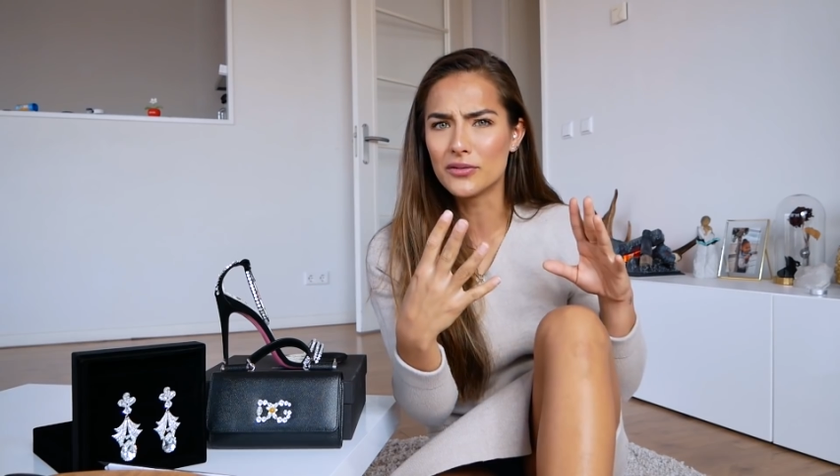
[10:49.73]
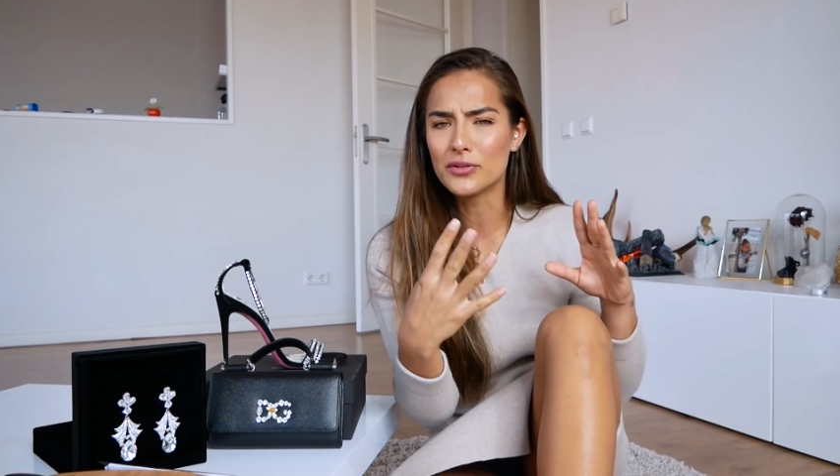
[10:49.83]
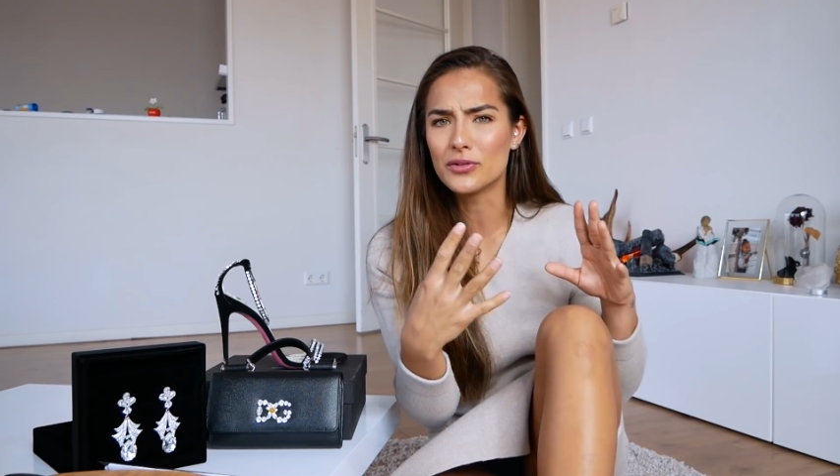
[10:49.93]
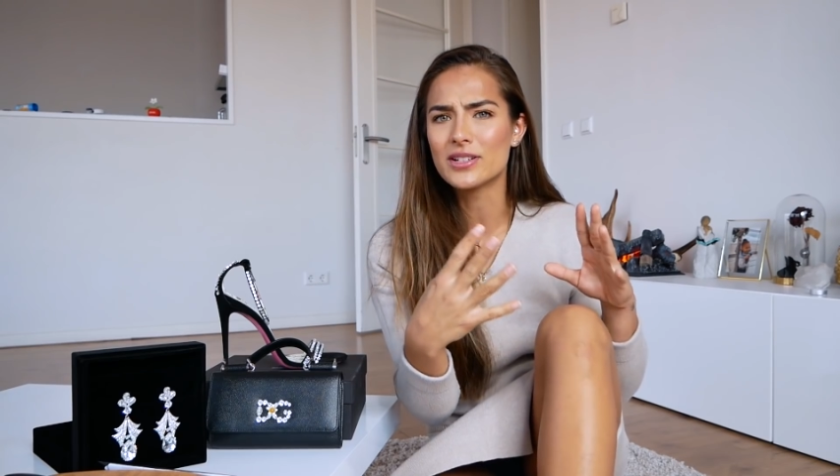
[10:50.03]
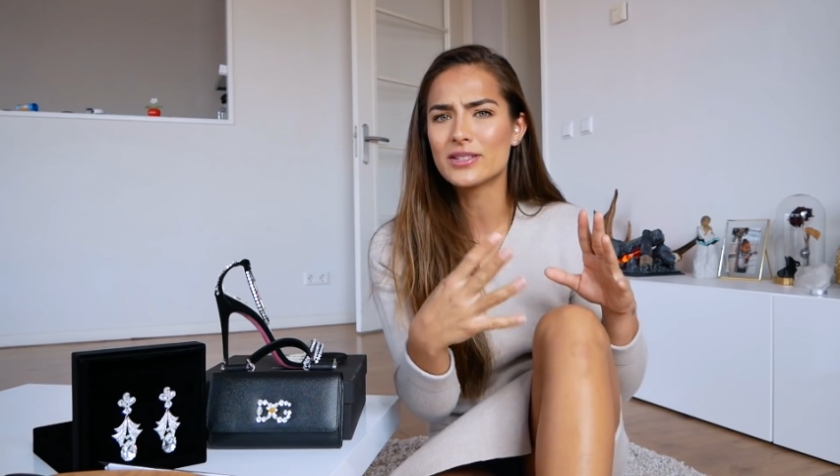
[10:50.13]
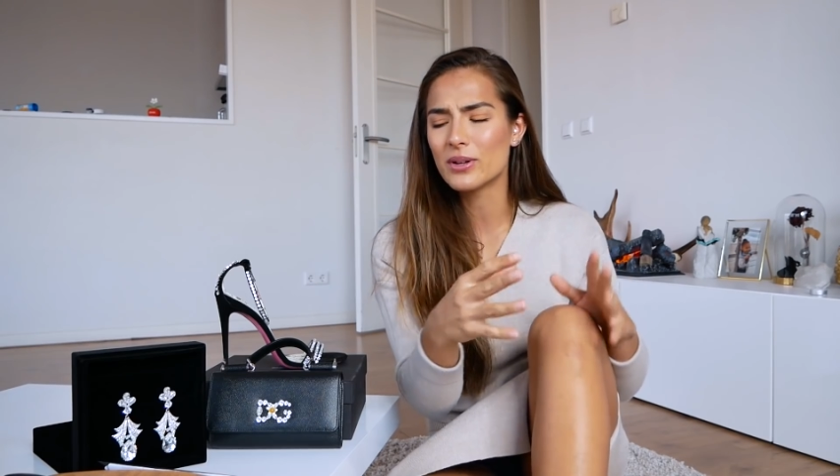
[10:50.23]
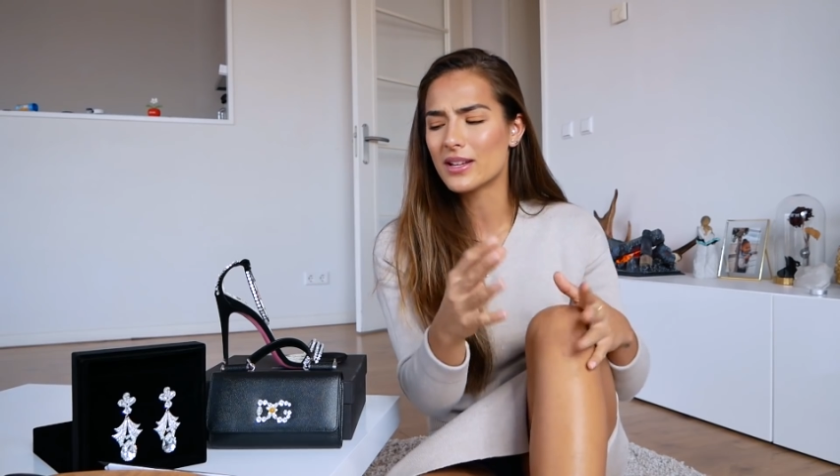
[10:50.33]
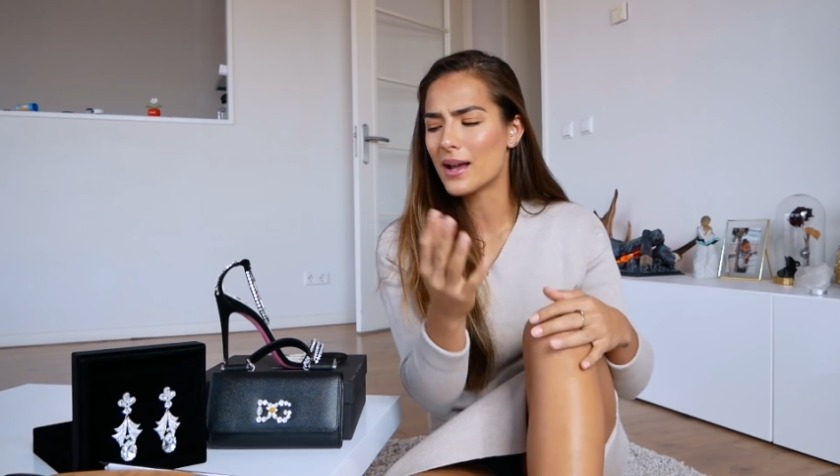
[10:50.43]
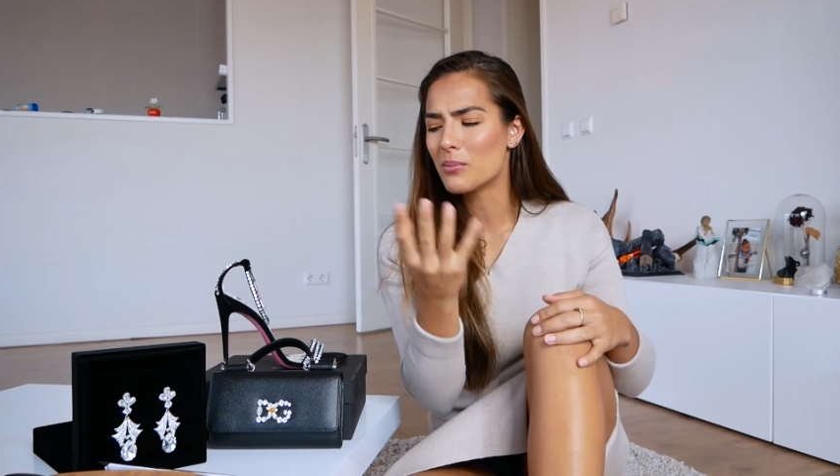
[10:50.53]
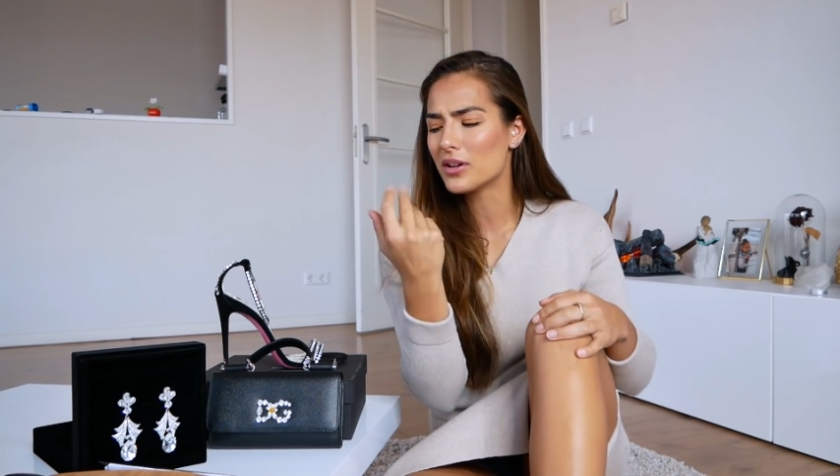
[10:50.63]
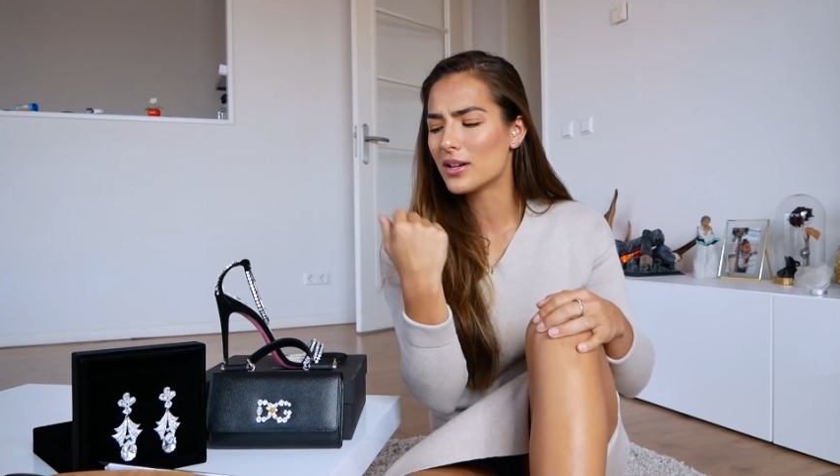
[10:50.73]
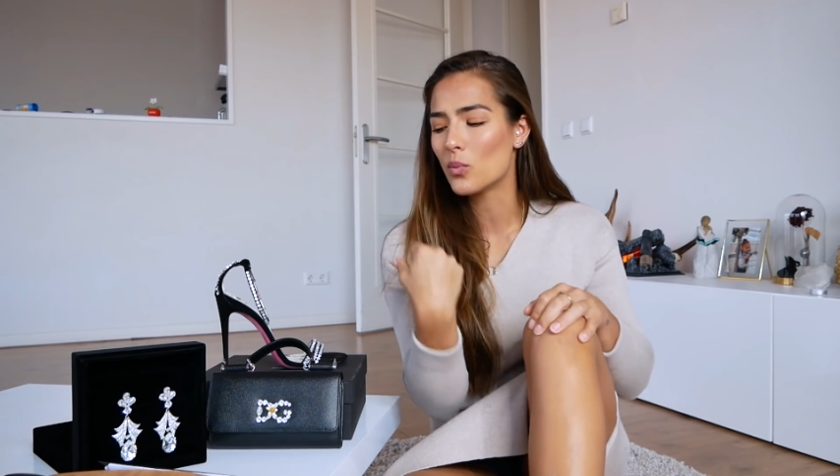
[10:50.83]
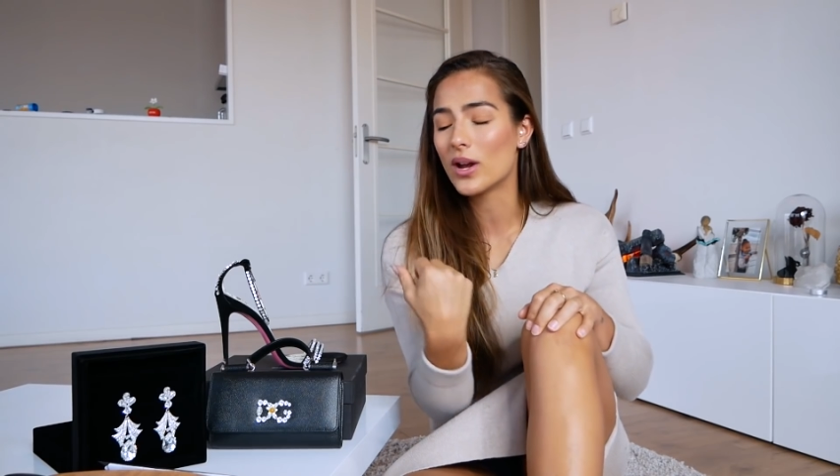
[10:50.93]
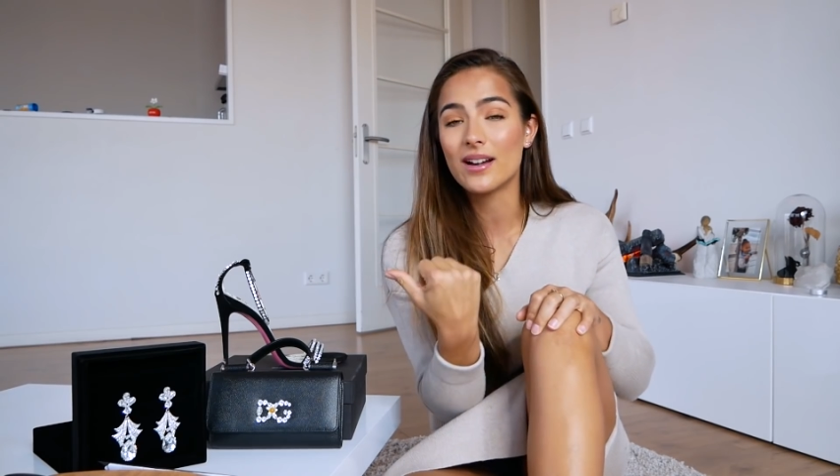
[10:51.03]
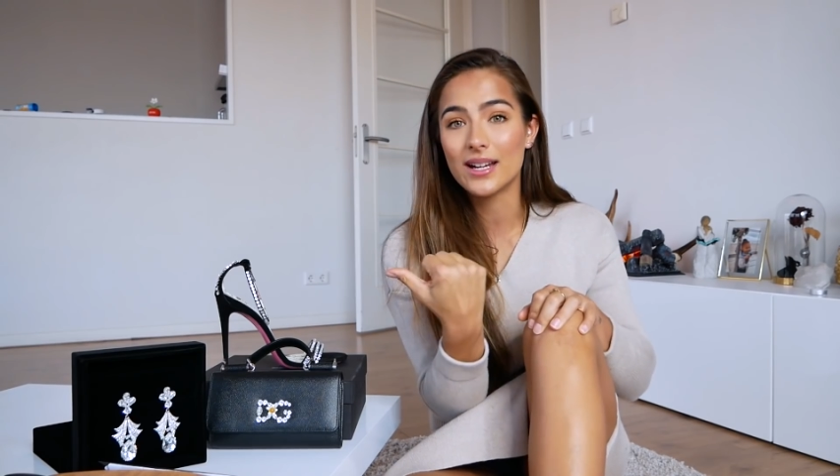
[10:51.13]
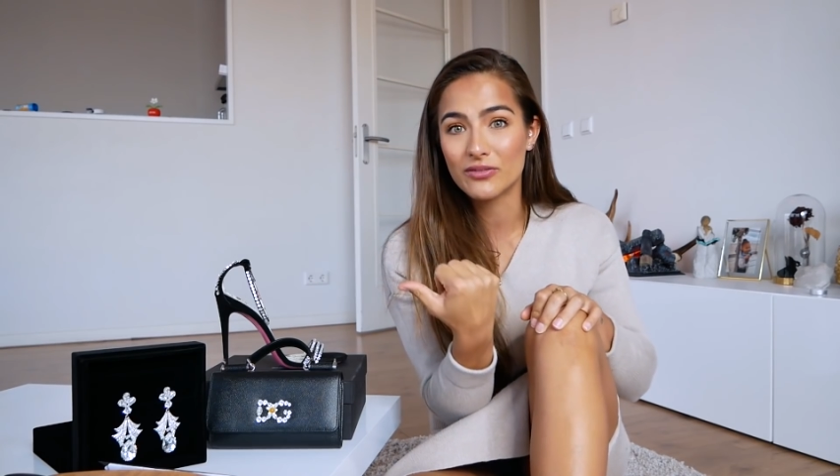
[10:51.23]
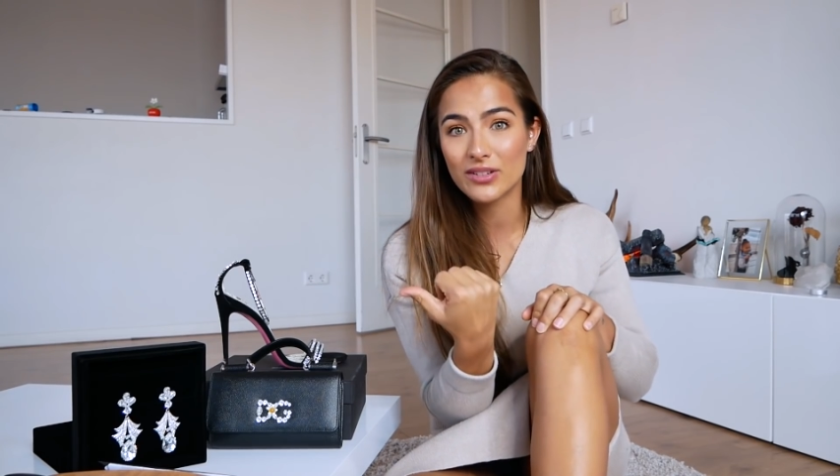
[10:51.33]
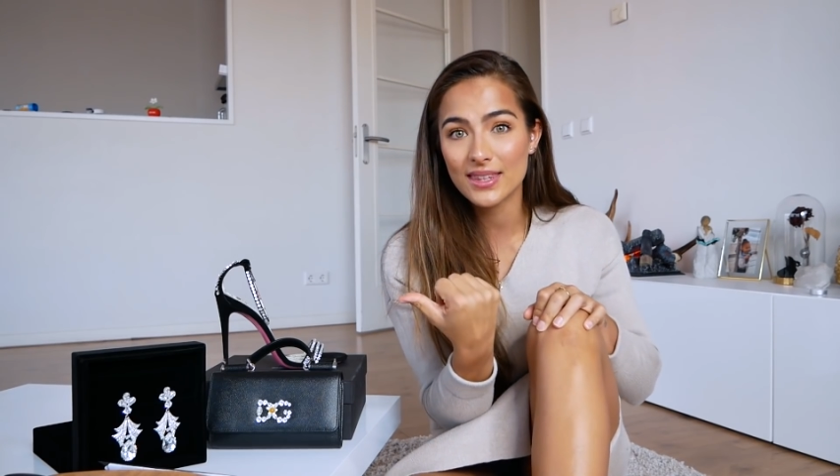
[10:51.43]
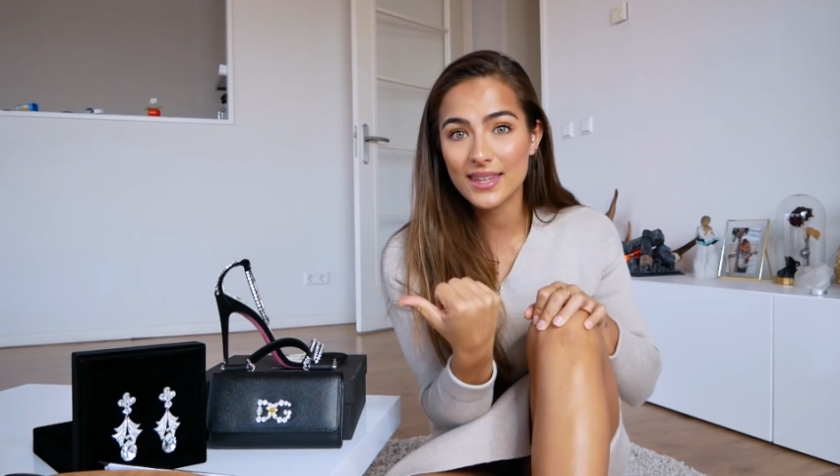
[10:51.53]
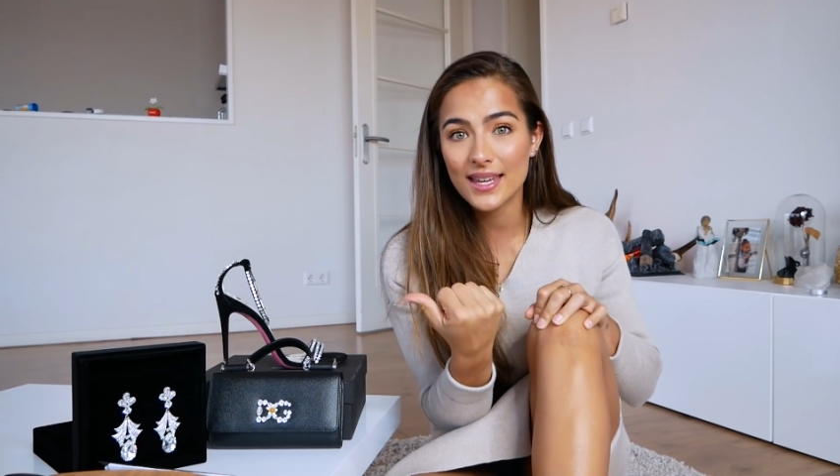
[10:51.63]
of course, but I'm gonna wear
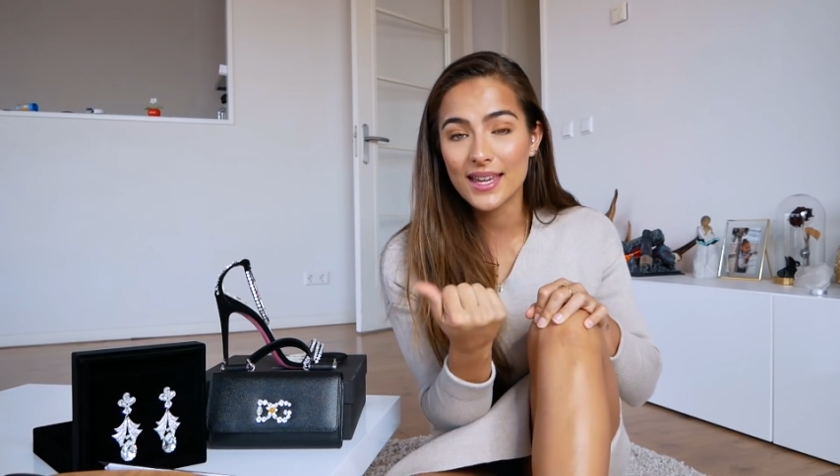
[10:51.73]
everything